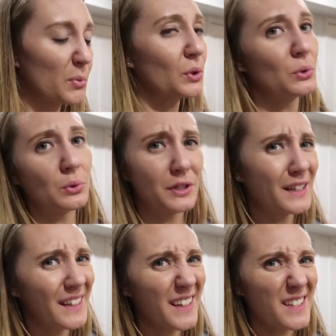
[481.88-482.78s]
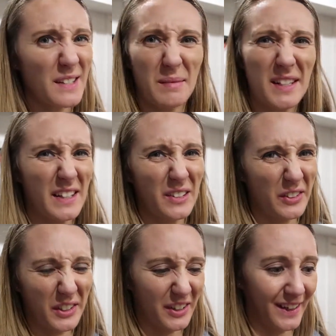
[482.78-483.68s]
more organized. It may not
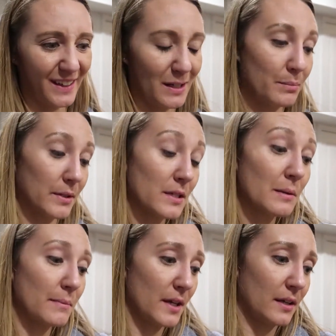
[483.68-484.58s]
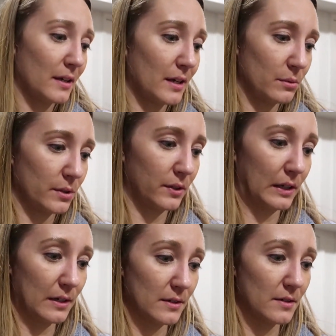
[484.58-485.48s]
look like it, but to me, it
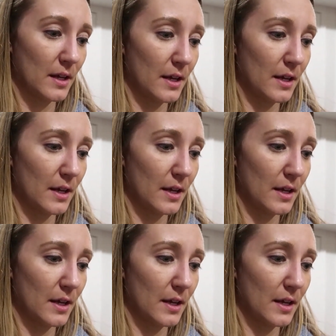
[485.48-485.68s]
really is.